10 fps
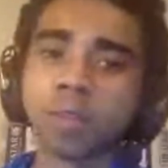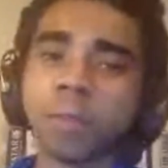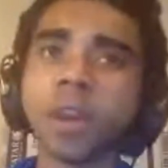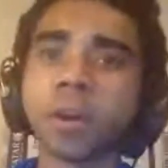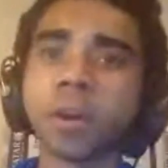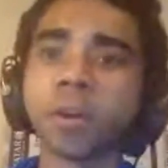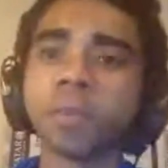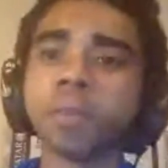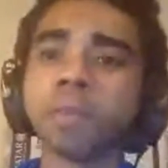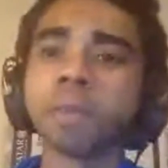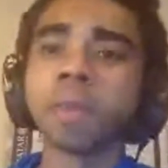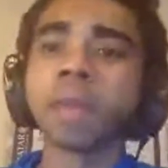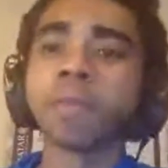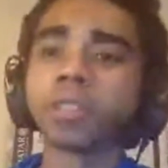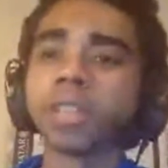converting on
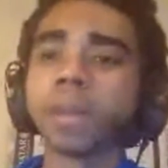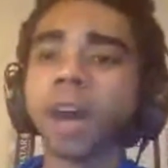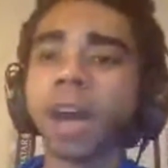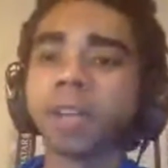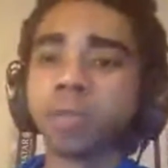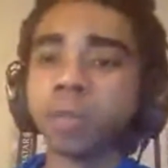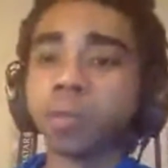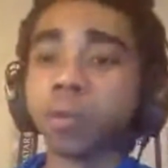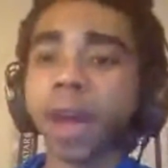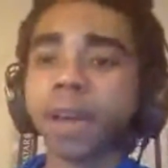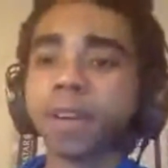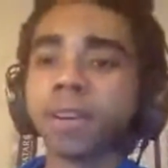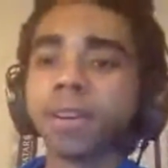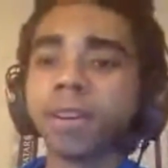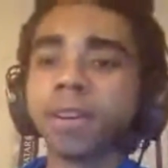me pressing up high to win the ball
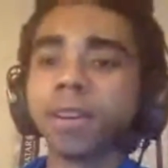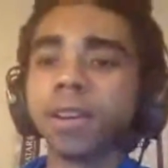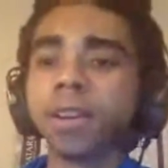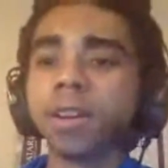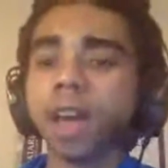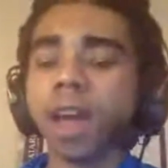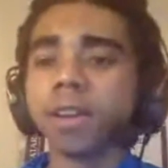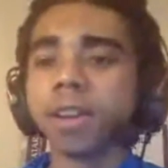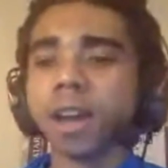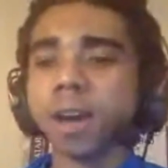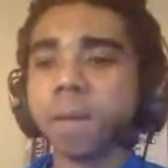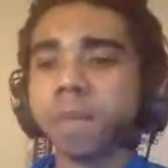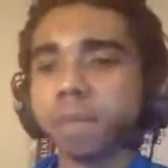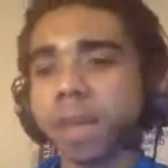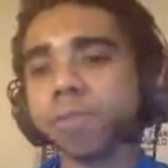back, and
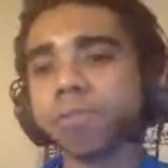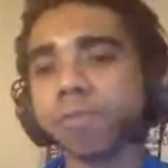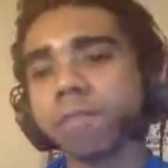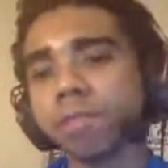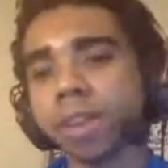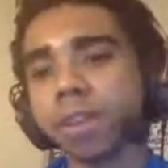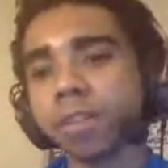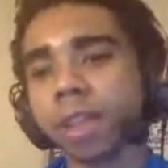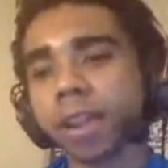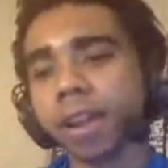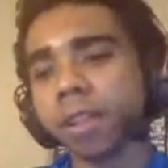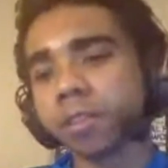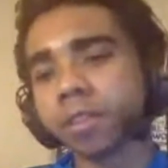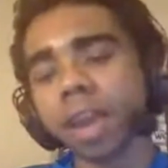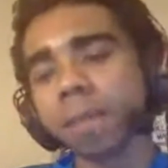making it nil. Like, I lost the
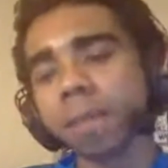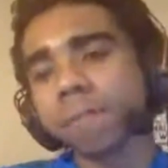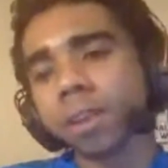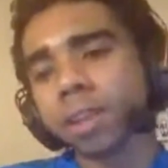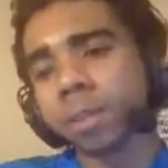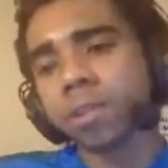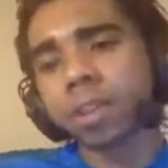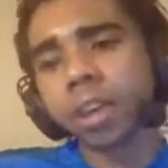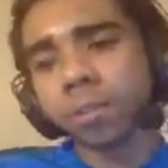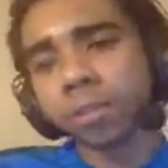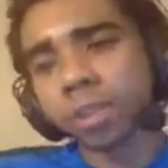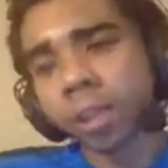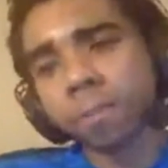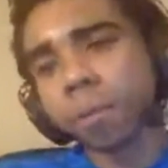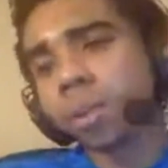game at FIWC, and it was like
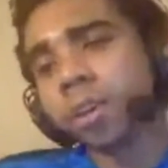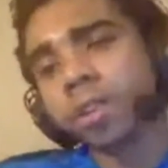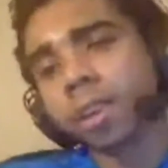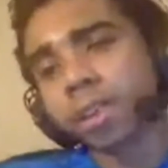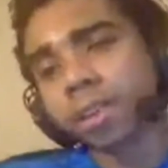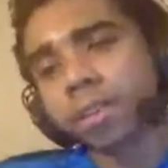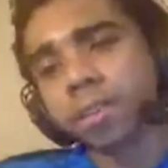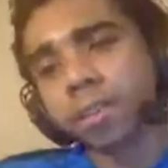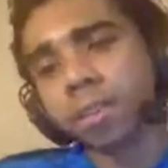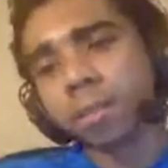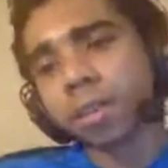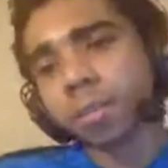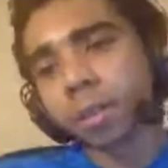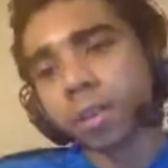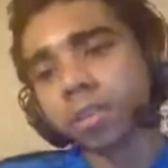4-0 in like the 60th minute,
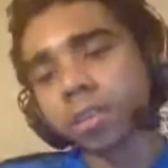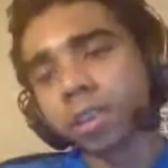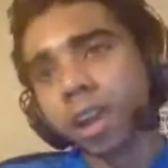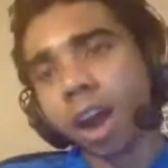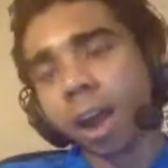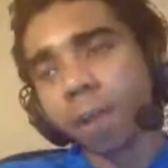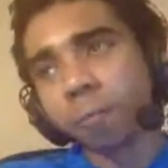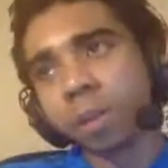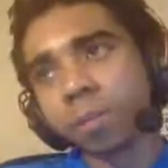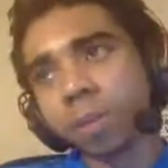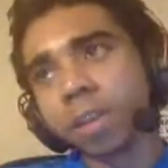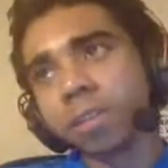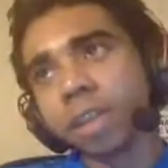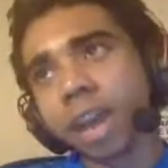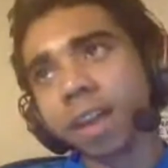because I went 1-0
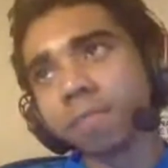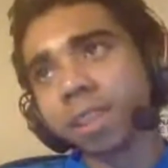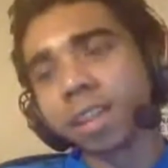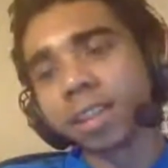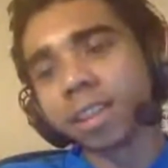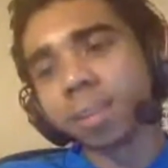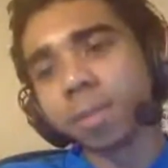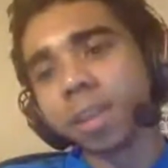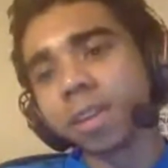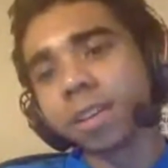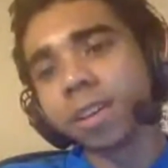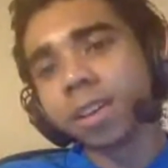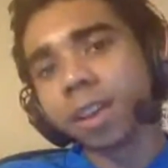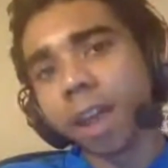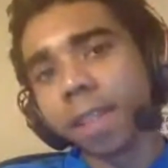down in like the 10th minute,
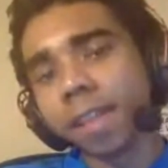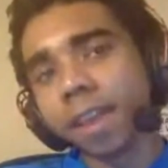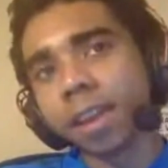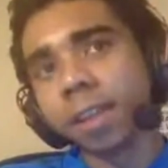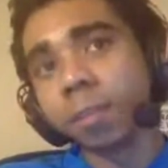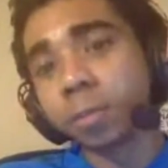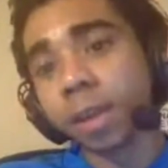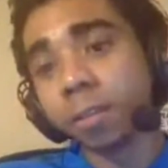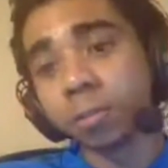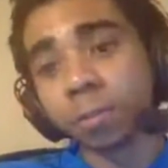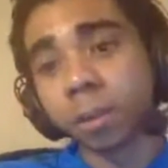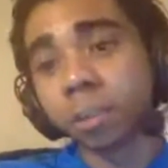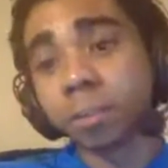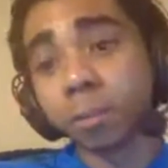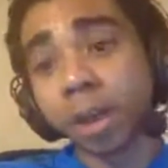and then he was a very
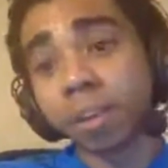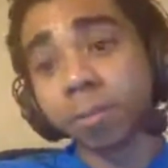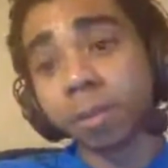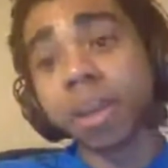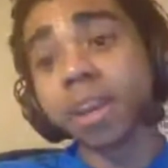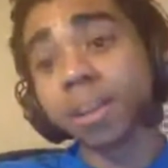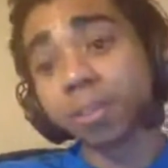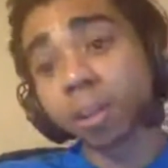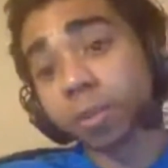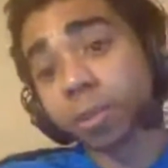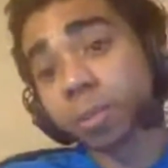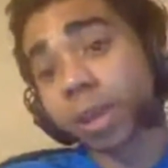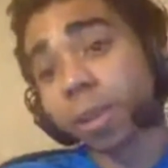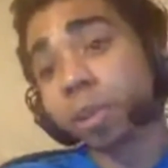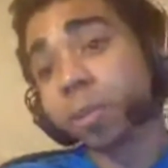simple play to me, and I tried to press back and
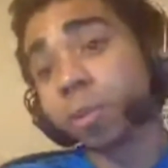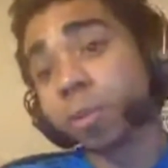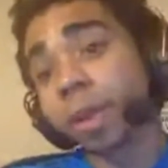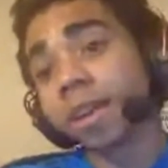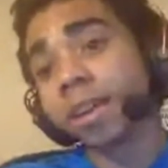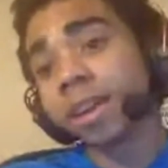win the ball back.